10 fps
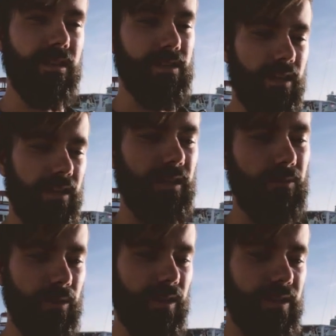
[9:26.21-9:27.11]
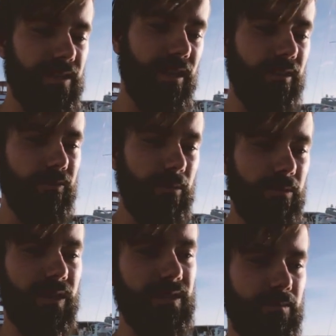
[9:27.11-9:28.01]
It's like really exciting for me
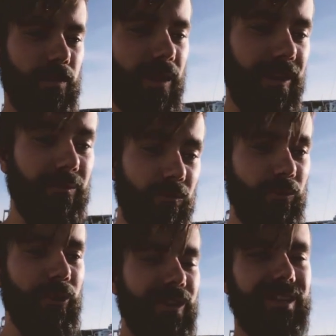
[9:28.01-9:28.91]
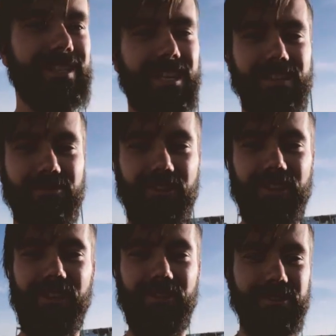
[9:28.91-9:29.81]
because I'm like really tentatively
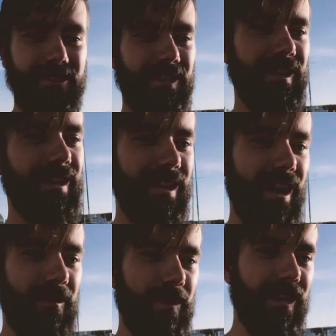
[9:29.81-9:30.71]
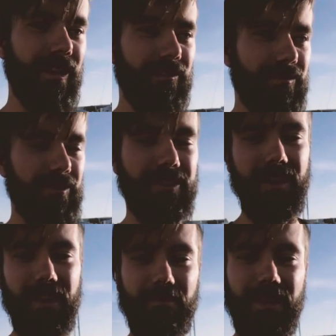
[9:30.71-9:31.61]
close at making it full
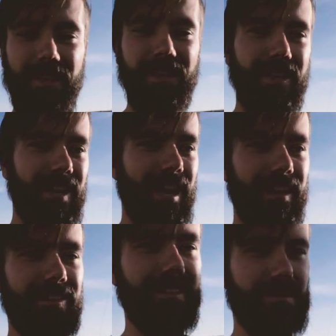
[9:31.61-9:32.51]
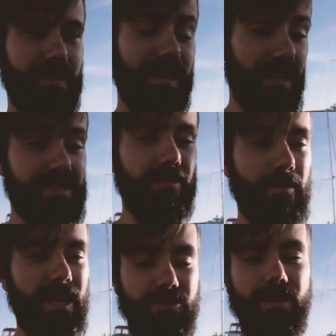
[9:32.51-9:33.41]
time at this because of the
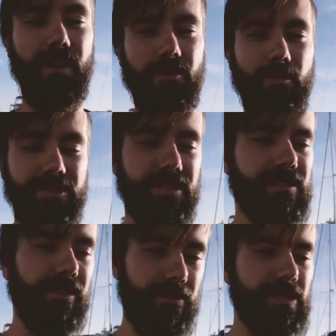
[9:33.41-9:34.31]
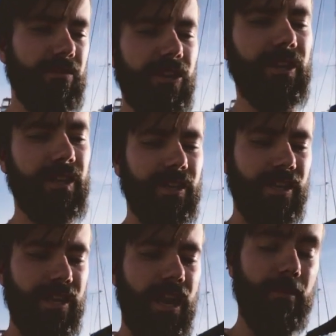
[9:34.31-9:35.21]
Patreon almost exclusively
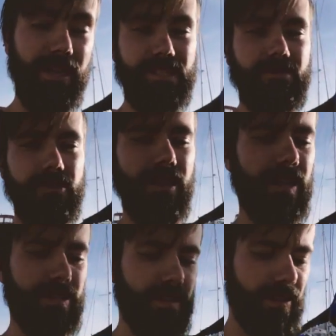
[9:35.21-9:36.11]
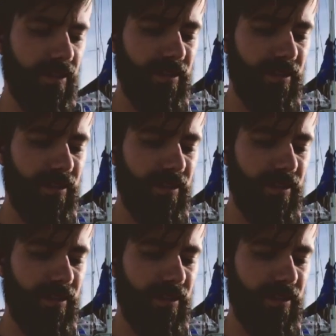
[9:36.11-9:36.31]
and because of you guys,